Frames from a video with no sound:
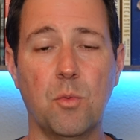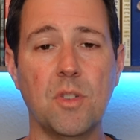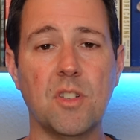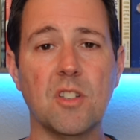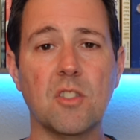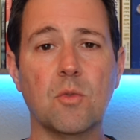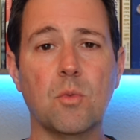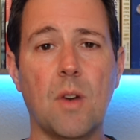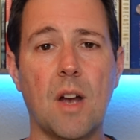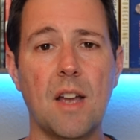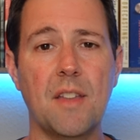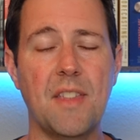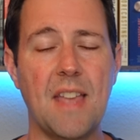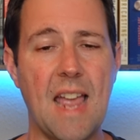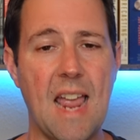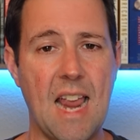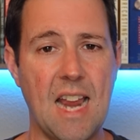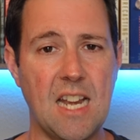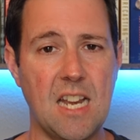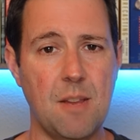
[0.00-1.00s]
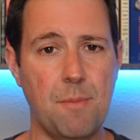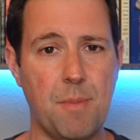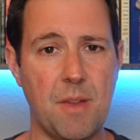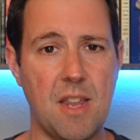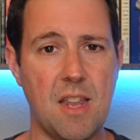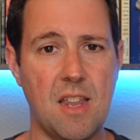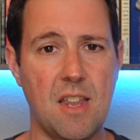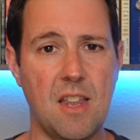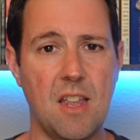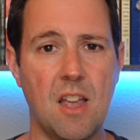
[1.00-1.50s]
which is why the
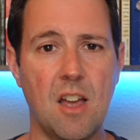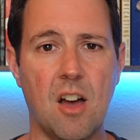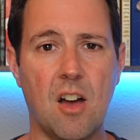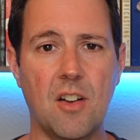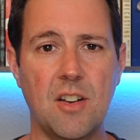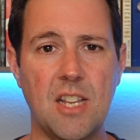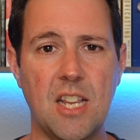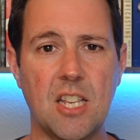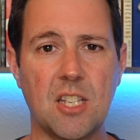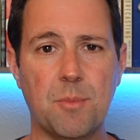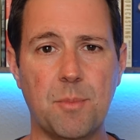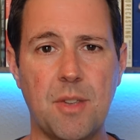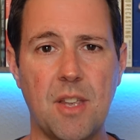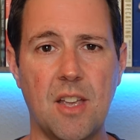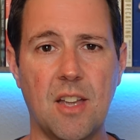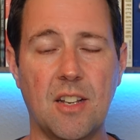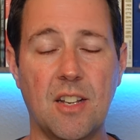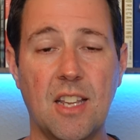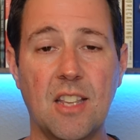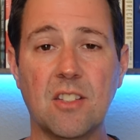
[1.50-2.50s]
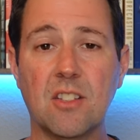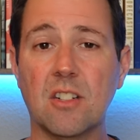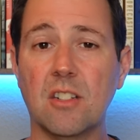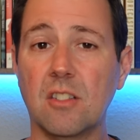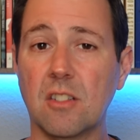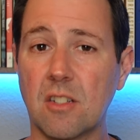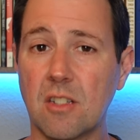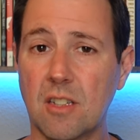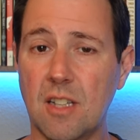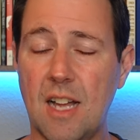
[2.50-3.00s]
ADP on ESPN is going to
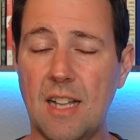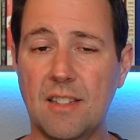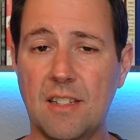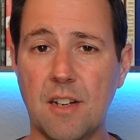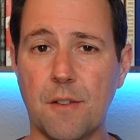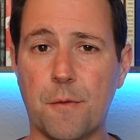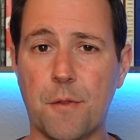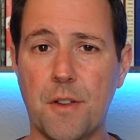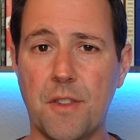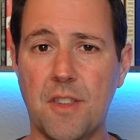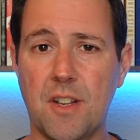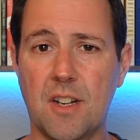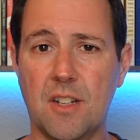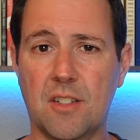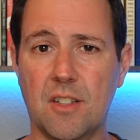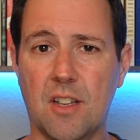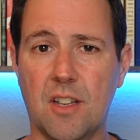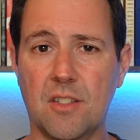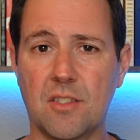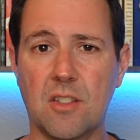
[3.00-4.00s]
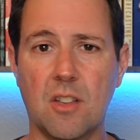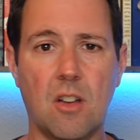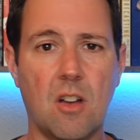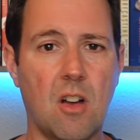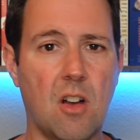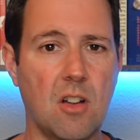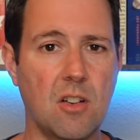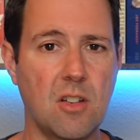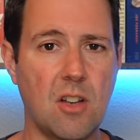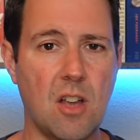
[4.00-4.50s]
look a lot different than it does
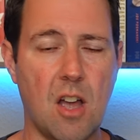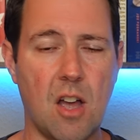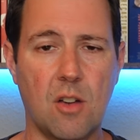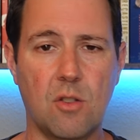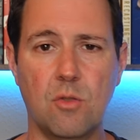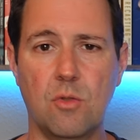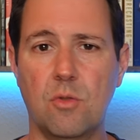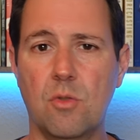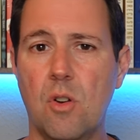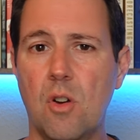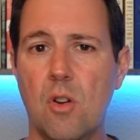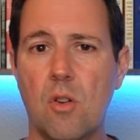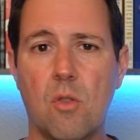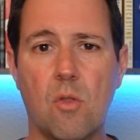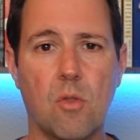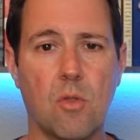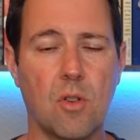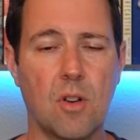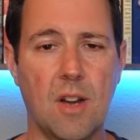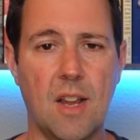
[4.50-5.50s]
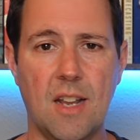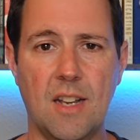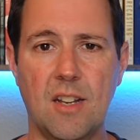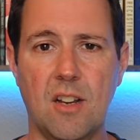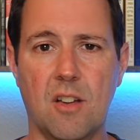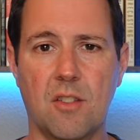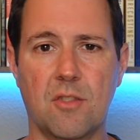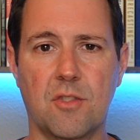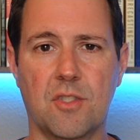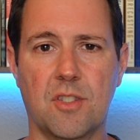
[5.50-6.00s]
on Yahoo or
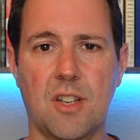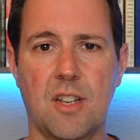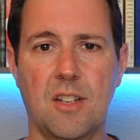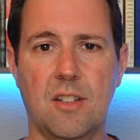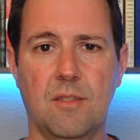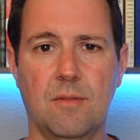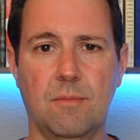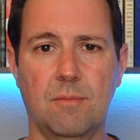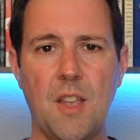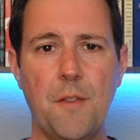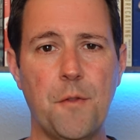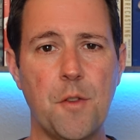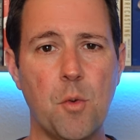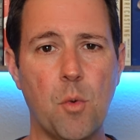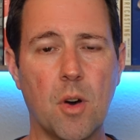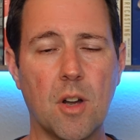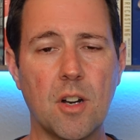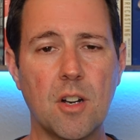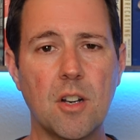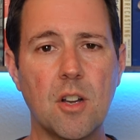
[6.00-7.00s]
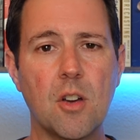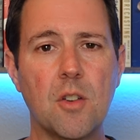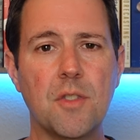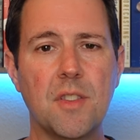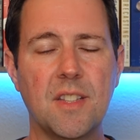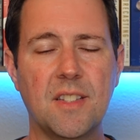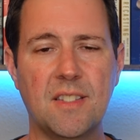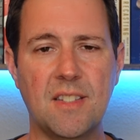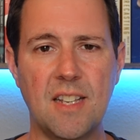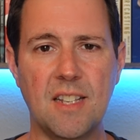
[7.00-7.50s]
any other site. If you want to know
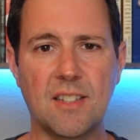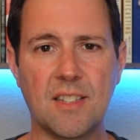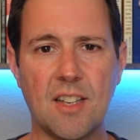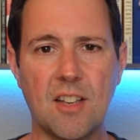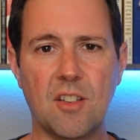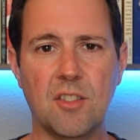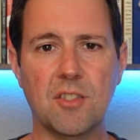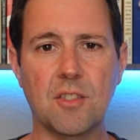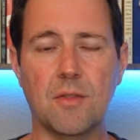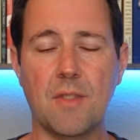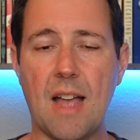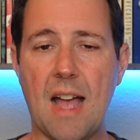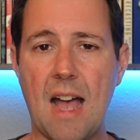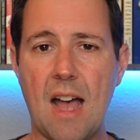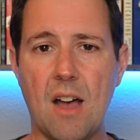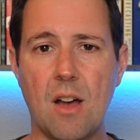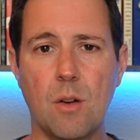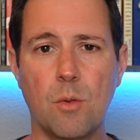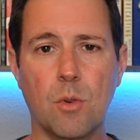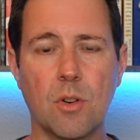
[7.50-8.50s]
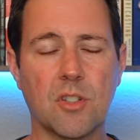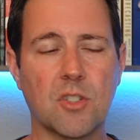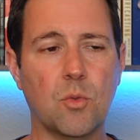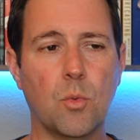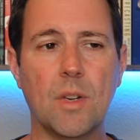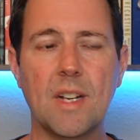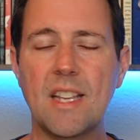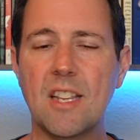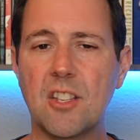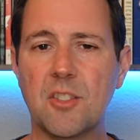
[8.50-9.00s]
the details of how it works
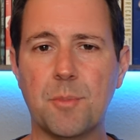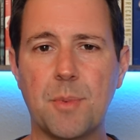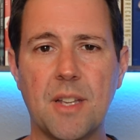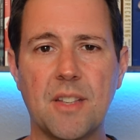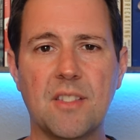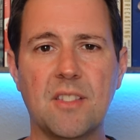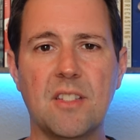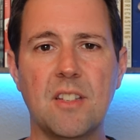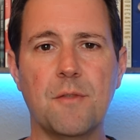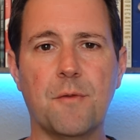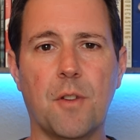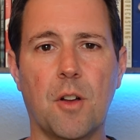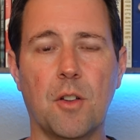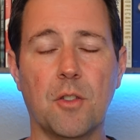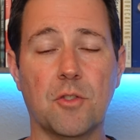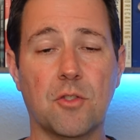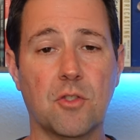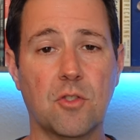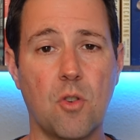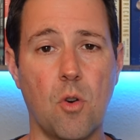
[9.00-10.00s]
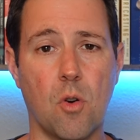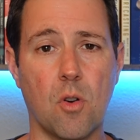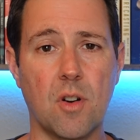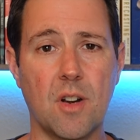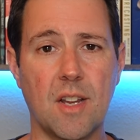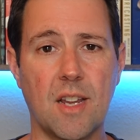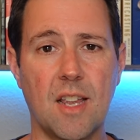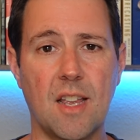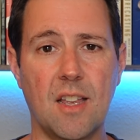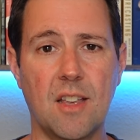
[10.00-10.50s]
and what ESPN's default
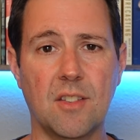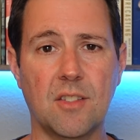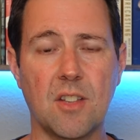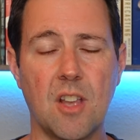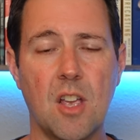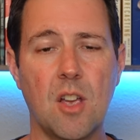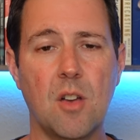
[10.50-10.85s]
scoring is,